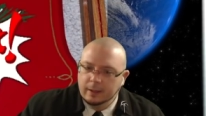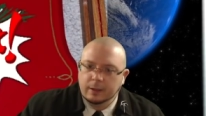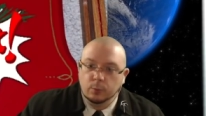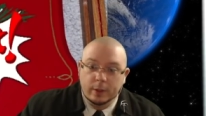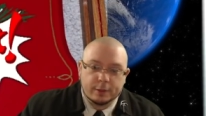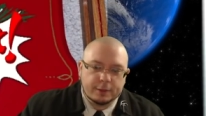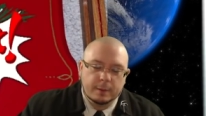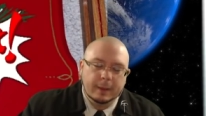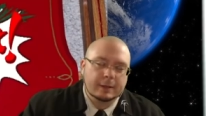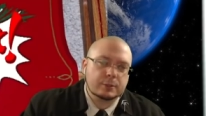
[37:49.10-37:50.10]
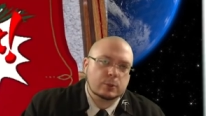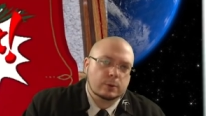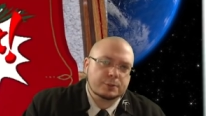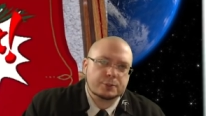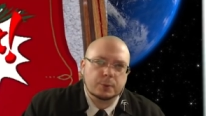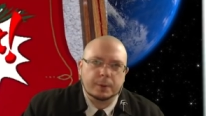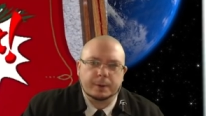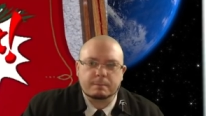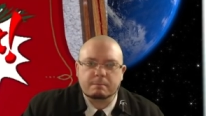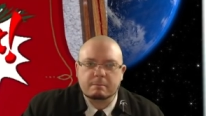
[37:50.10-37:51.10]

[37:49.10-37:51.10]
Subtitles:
With the Manticore's sword.